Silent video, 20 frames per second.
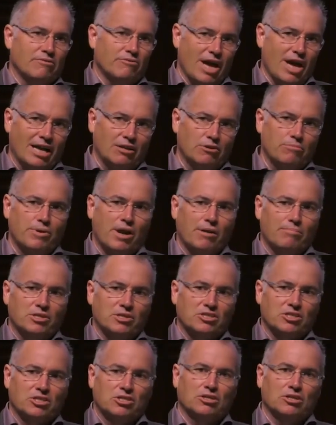value
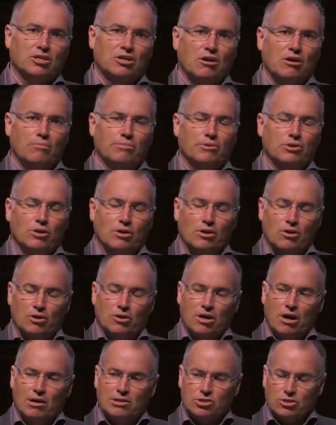proposition
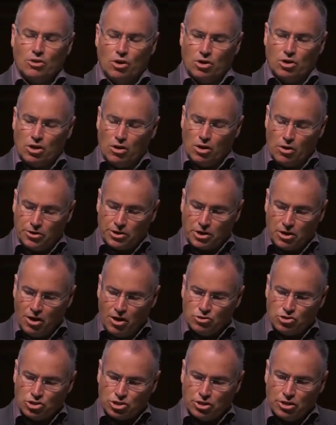or
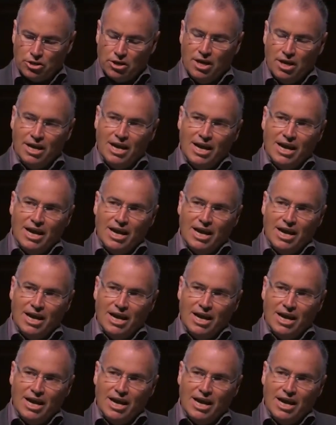culture,